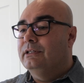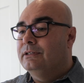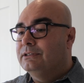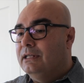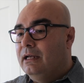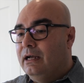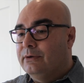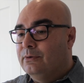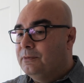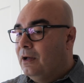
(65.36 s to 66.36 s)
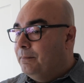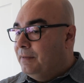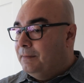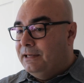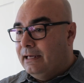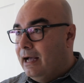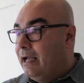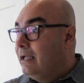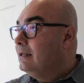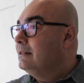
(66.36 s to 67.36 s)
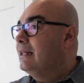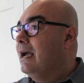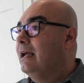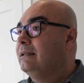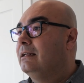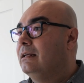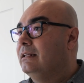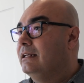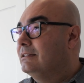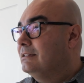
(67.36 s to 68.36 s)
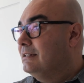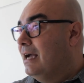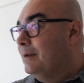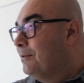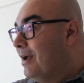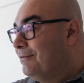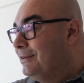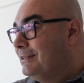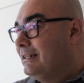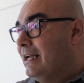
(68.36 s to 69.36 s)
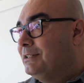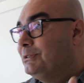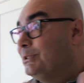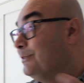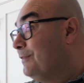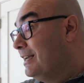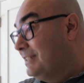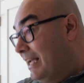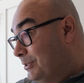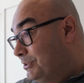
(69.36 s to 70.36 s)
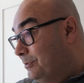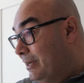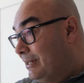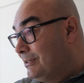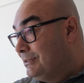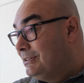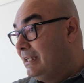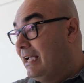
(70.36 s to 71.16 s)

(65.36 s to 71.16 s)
There's a, a group called BPI that is a nonprofit that certifies energy raters.